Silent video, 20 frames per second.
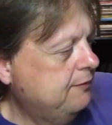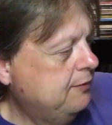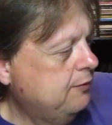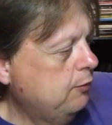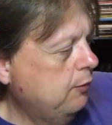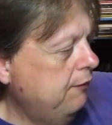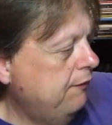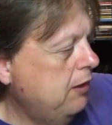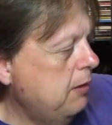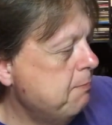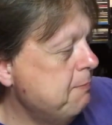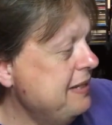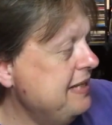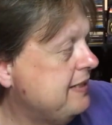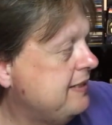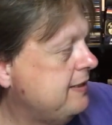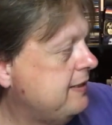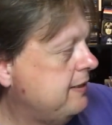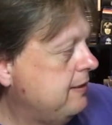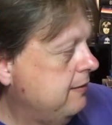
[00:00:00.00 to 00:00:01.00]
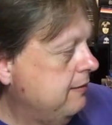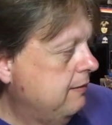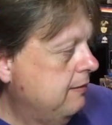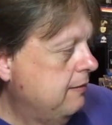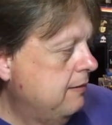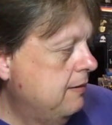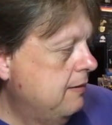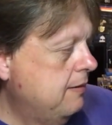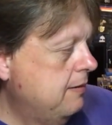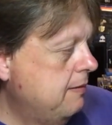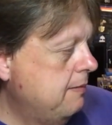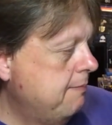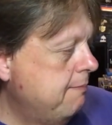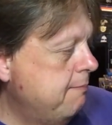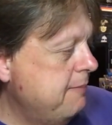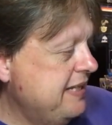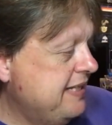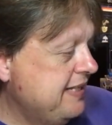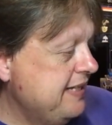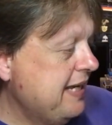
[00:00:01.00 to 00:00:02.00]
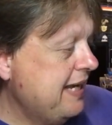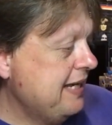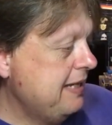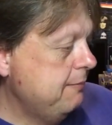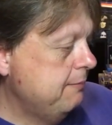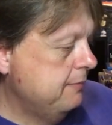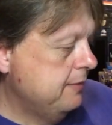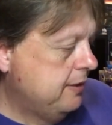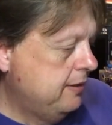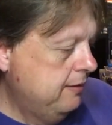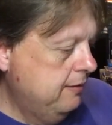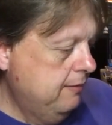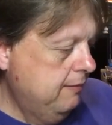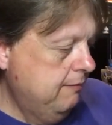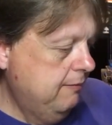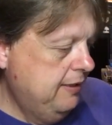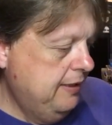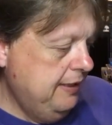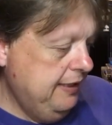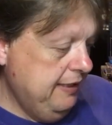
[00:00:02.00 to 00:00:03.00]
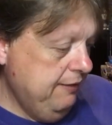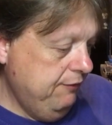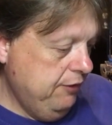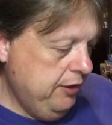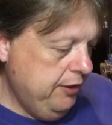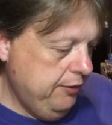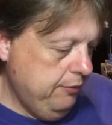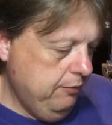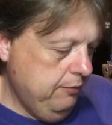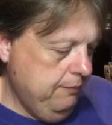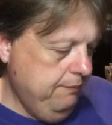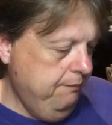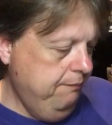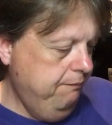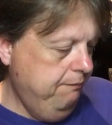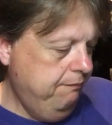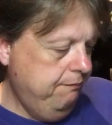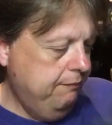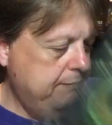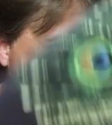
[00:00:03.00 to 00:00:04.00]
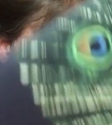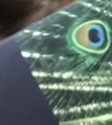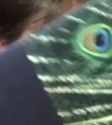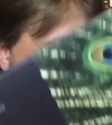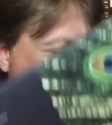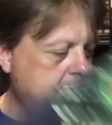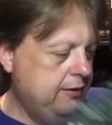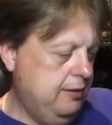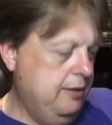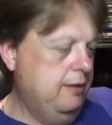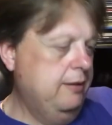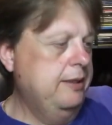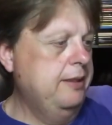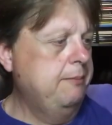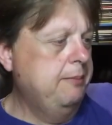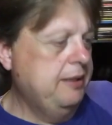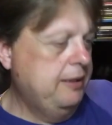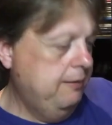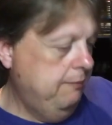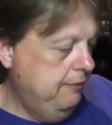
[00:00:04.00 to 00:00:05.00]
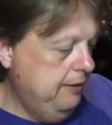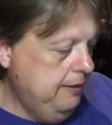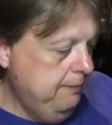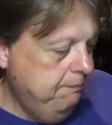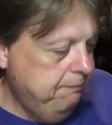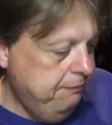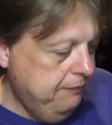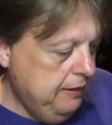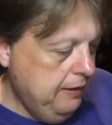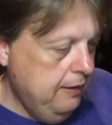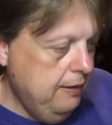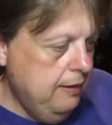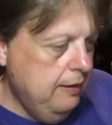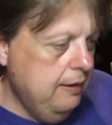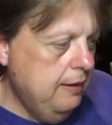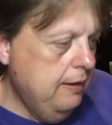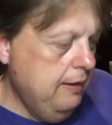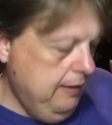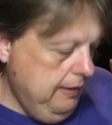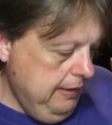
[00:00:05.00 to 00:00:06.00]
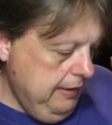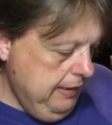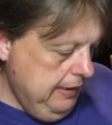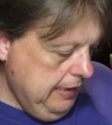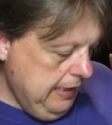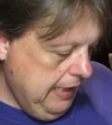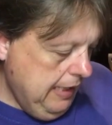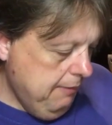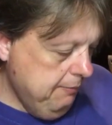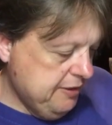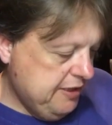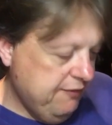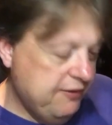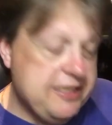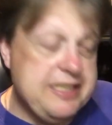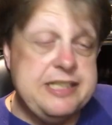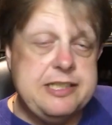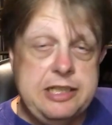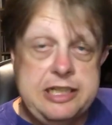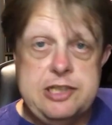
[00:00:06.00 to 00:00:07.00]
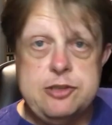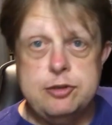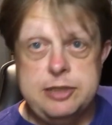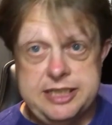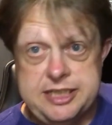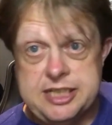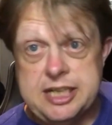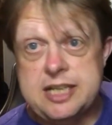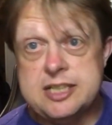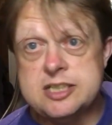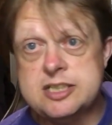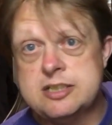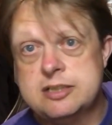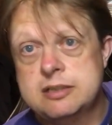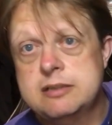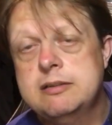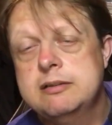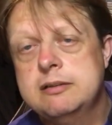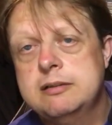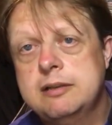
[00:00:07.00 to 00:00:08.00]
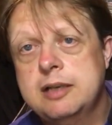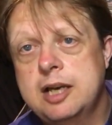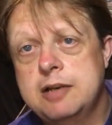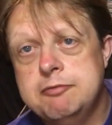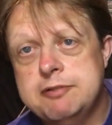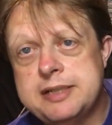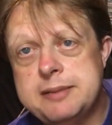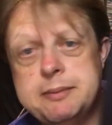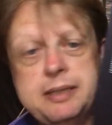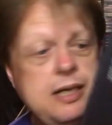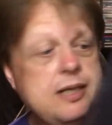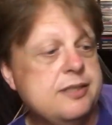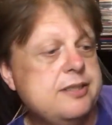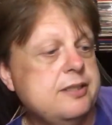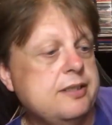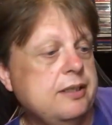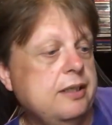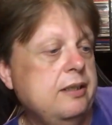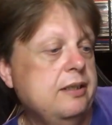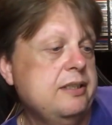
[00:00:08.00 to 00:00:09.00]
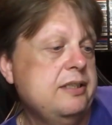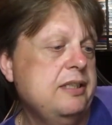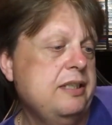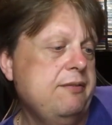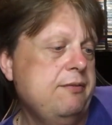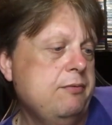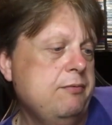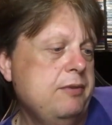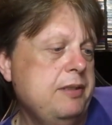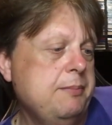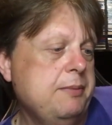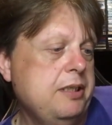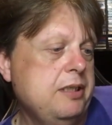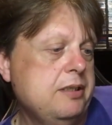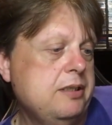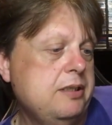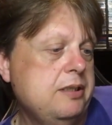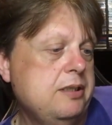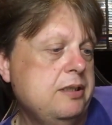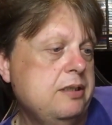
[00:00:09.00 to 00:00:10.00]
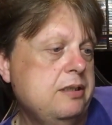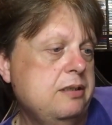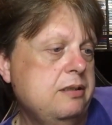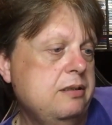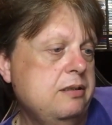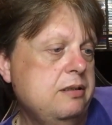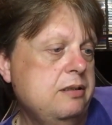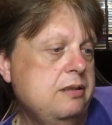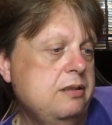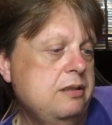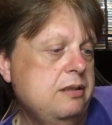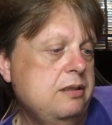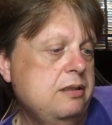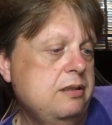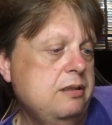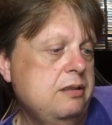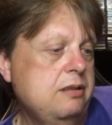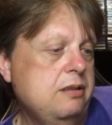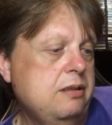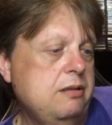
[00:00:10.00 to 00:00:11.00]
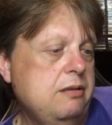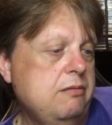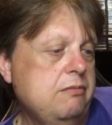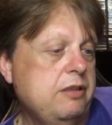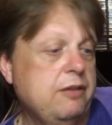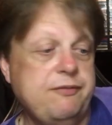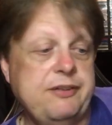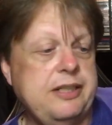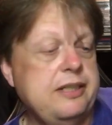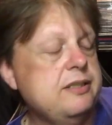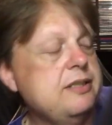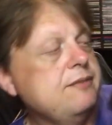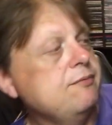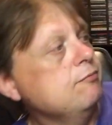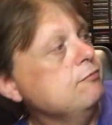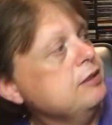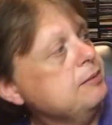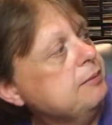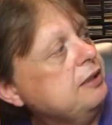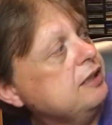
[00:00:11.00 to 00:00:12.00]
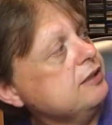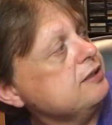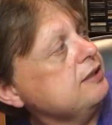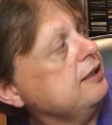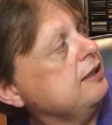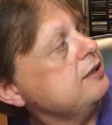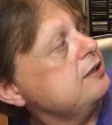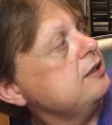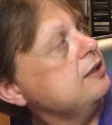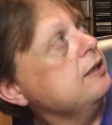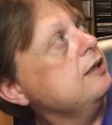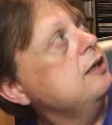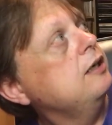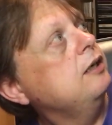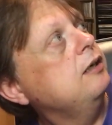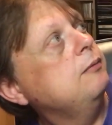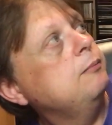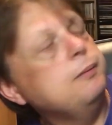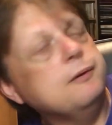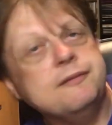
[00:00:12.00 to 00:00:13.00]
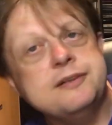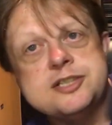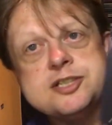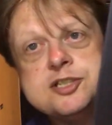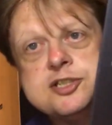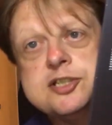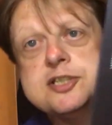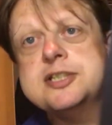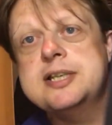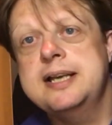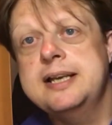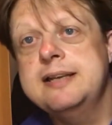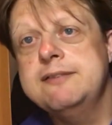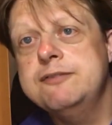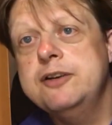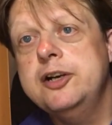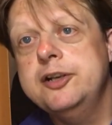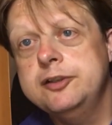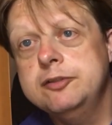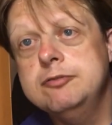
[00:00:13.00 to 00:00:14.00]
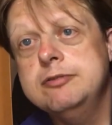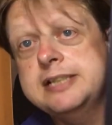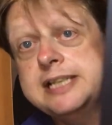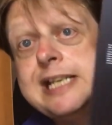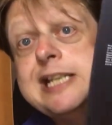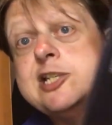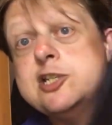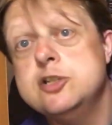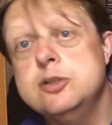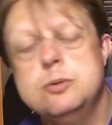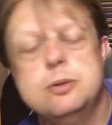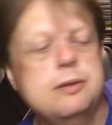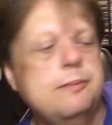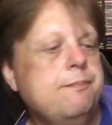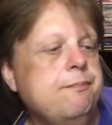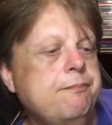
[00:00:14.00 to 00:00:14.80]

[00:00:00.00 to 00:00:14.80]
sort of a misnamed clear vinyl, and I can't get it back in there. So this is literally just a remaster. Is it even remastered? I don't think it's even remastered, actually. But this is just a vinyl reissue